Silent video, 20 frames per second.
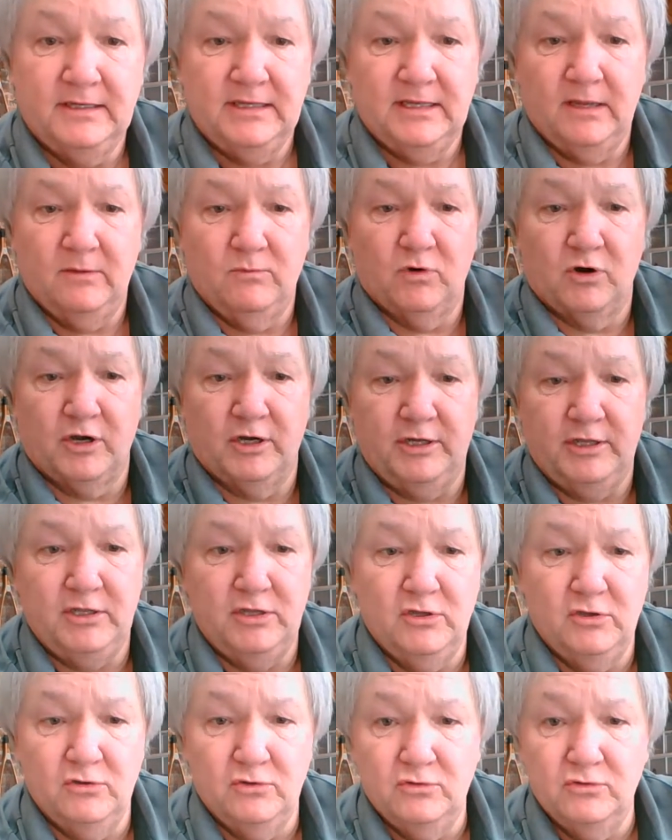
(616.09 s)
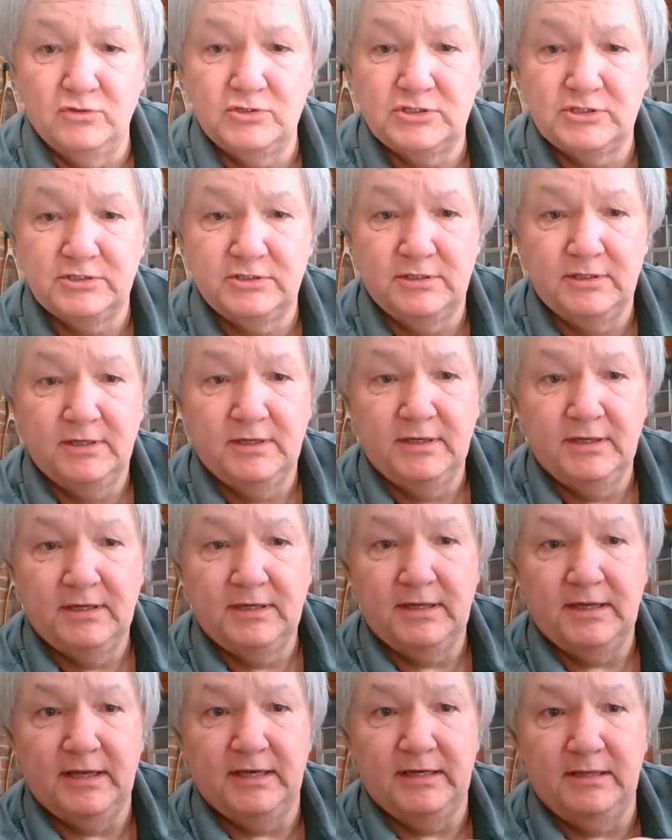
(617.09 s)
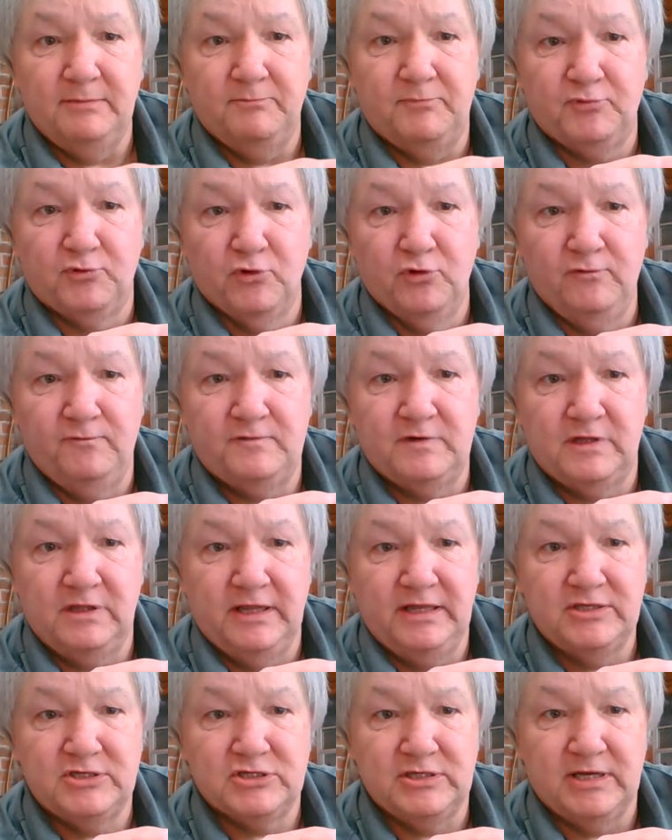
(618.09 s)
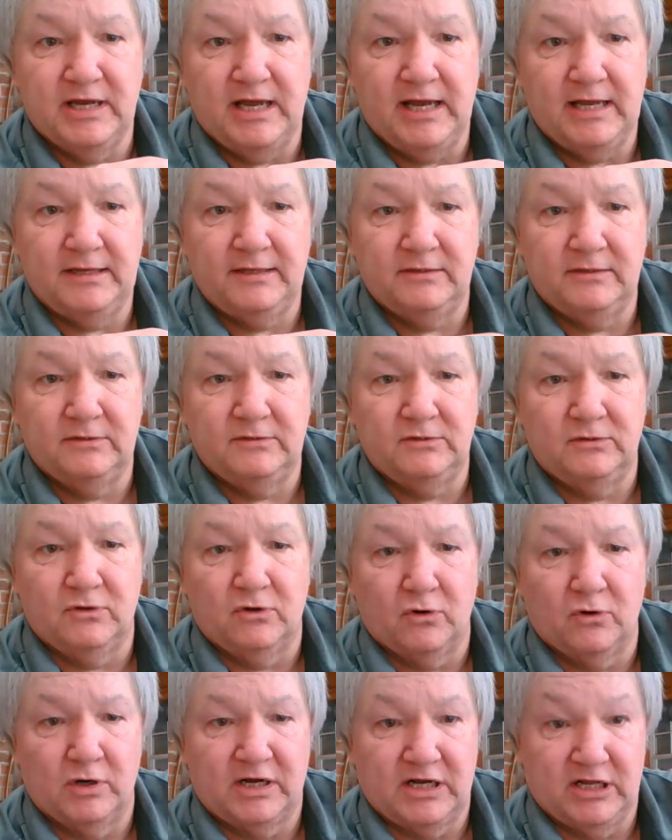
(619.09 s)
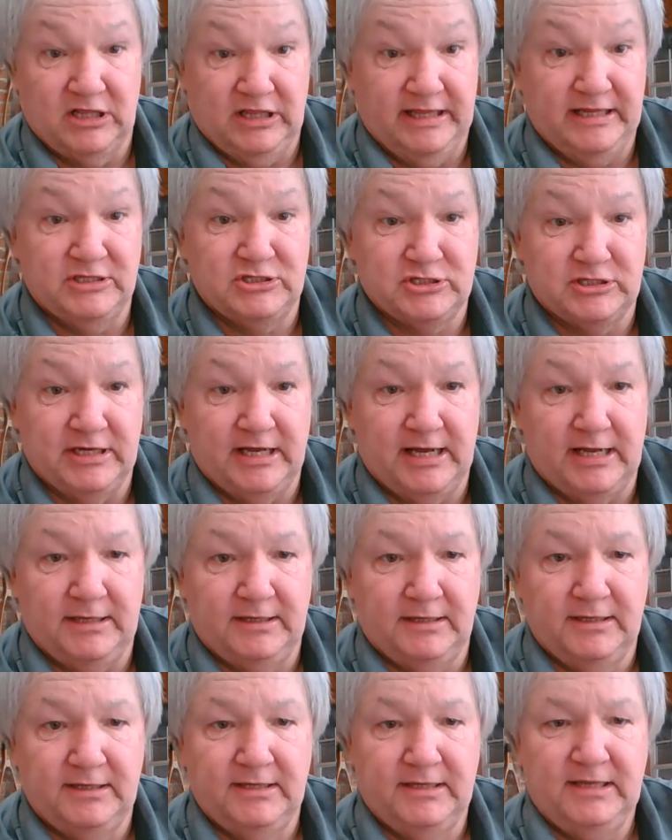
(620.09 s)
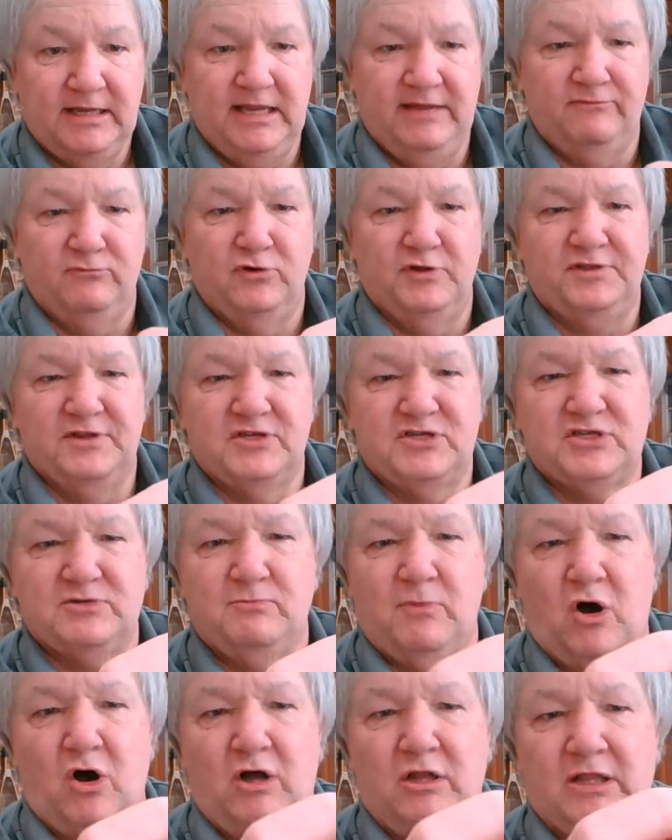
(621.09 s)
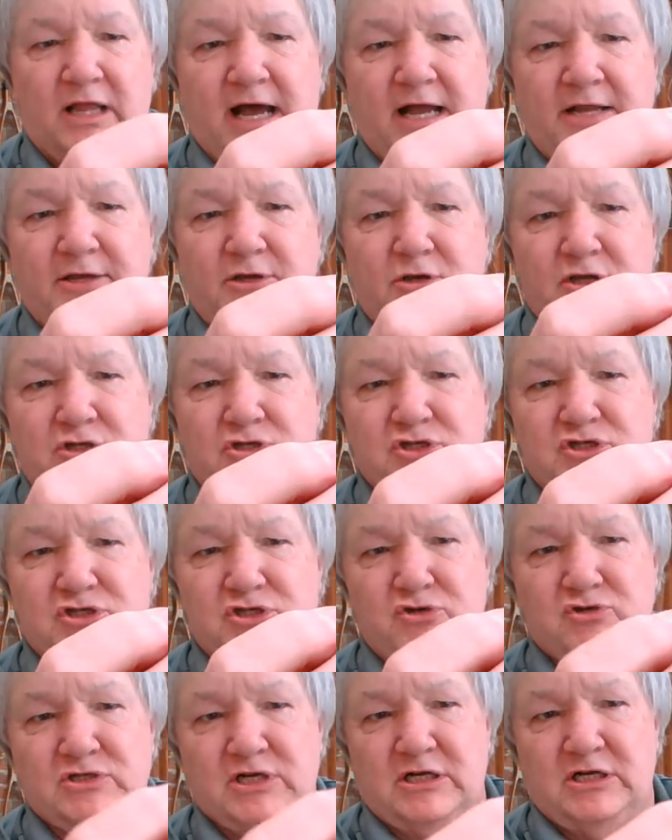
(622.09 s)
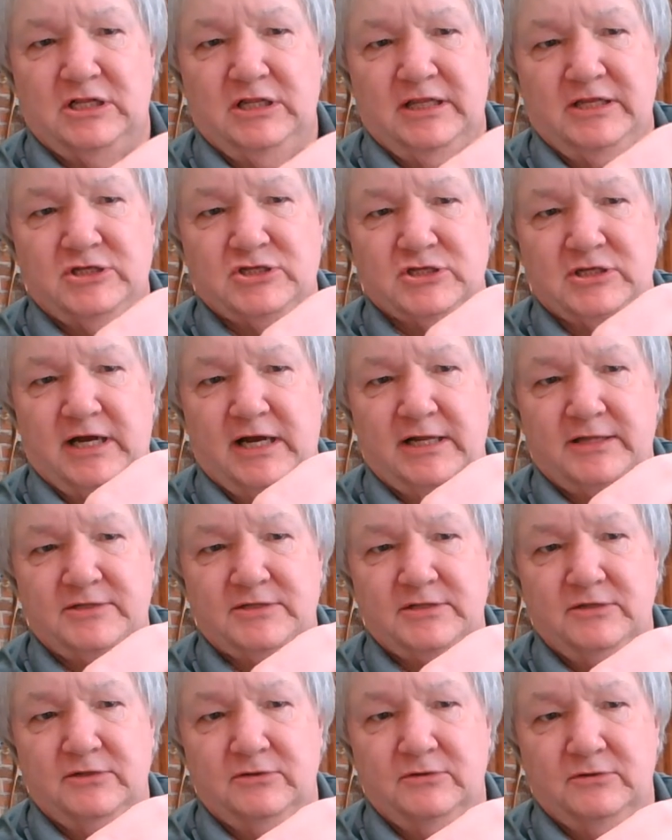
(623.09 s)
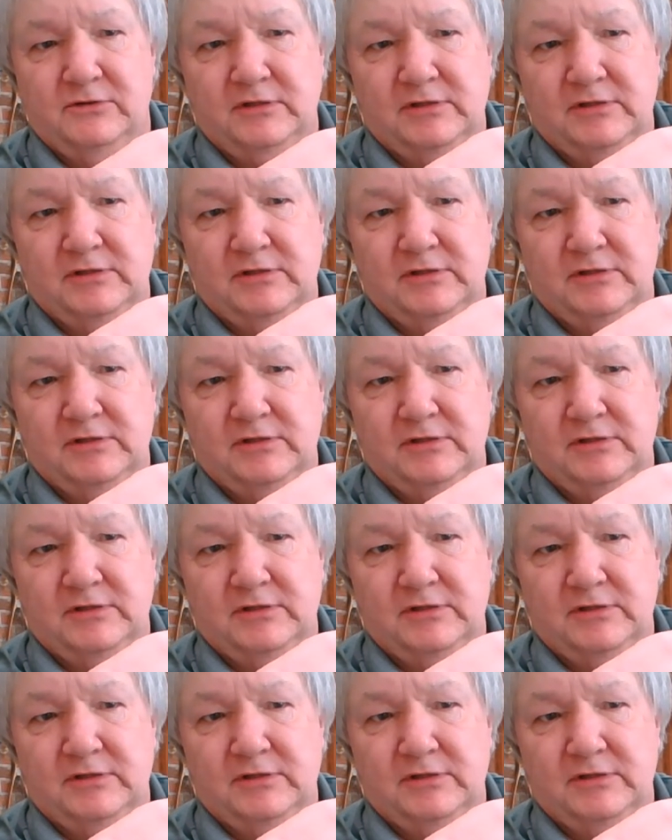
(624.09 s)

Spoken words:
And we're going to use an improved clinch knot, or a clinch knot. Even with this small line, you can just use a clinch knot too.